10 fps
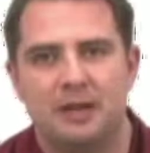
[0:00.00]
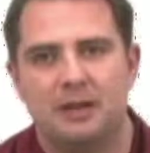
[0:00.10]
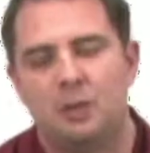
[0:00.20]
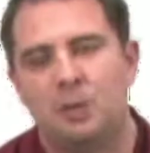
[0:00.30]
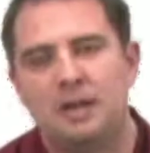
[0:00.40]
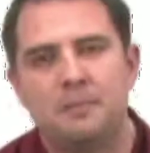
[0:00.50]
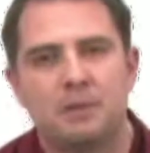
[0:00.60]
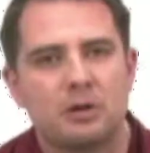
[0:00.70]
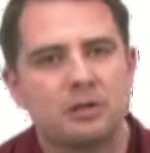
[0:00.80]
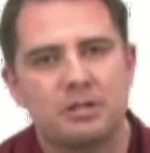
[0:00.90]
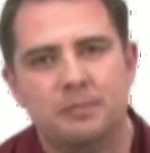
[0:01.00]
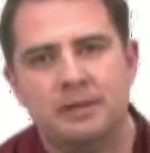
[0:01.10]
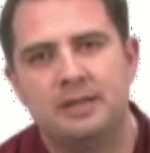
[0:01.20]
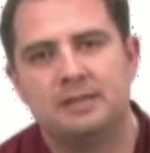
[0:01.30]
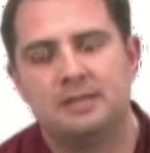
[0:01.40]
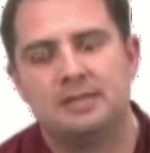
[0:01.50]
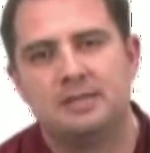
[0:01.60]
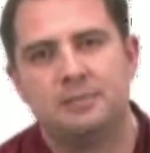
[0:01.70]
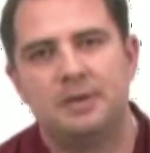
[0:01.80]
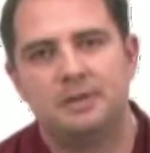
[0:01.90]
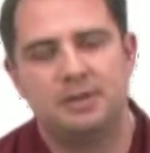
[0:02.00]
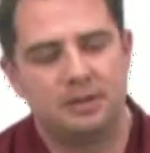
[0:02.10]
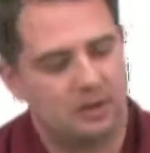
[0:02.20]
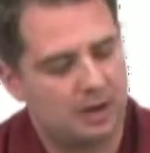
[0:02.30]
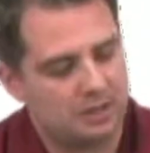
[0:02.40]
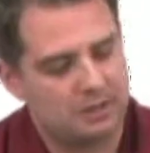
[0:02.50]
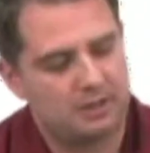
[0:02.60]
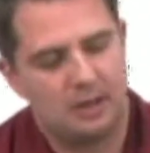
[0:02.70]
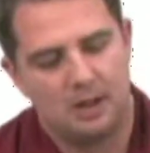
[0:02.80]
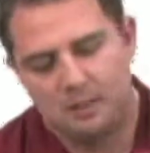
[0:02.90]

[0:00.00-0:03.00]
Now what immersion means is it means that you're actually